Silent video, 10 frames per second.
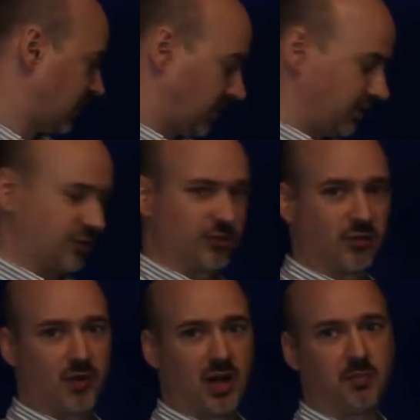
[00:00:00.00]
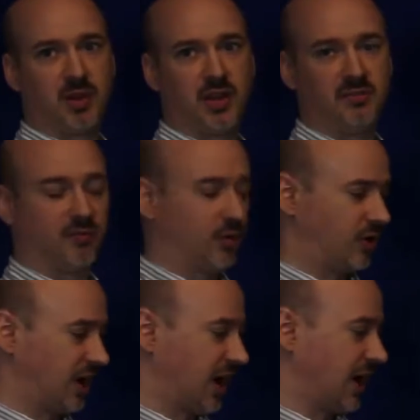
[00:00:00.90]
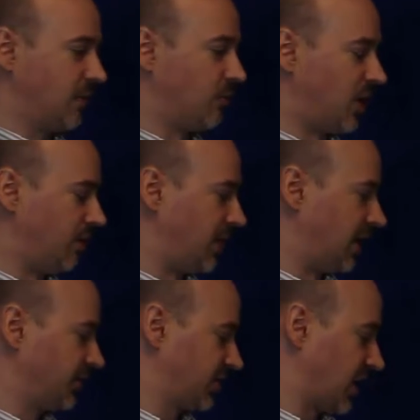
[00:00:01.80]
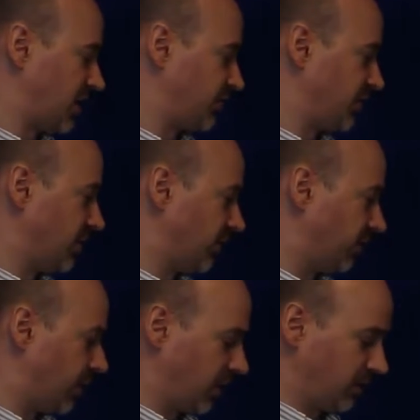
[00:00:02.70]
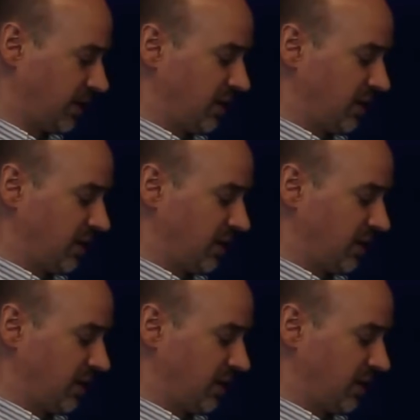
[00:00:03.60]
This is the wall plate for a wall mount RC04.